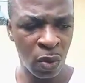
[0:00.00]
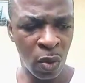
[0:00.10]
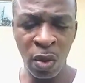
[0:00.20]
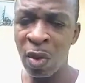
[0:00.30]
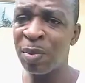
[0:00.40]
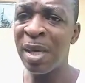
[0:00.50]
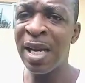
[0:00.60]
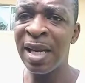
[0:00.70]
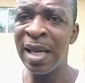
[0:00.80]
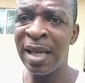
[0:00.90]
or it was made
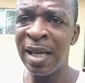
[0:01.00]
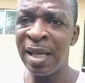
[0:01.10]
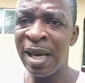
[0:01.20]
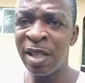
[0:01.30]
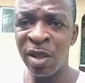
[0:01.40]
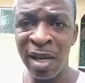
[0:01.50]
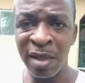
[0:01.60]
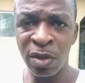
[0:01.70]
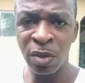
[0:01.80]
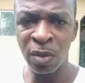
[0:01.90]
a national
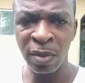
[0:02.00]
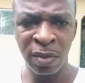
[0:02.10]
issue?